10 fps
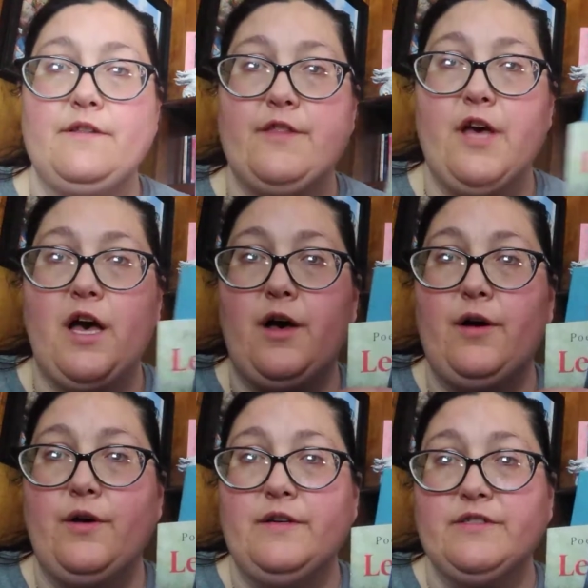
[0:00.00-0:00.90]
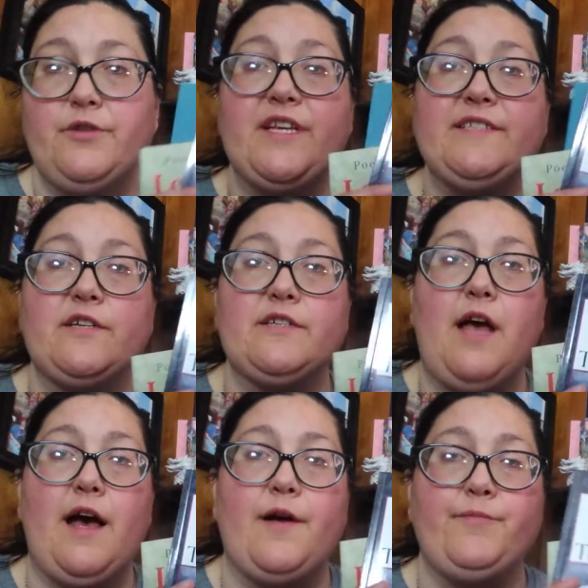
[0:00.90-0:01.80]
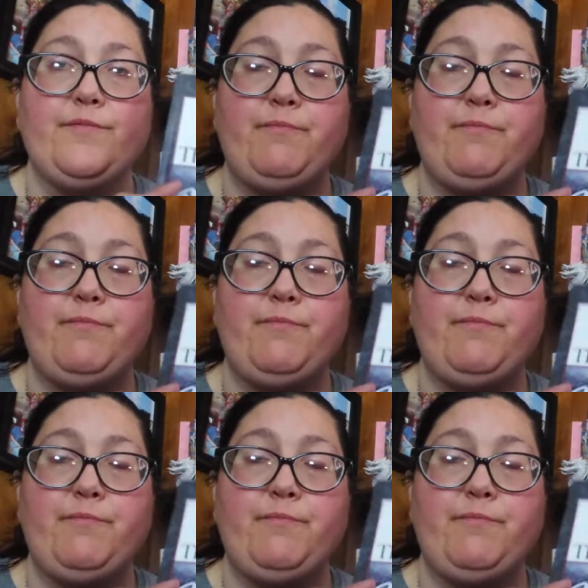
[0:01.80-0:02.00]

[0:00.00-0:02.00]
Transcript: So these are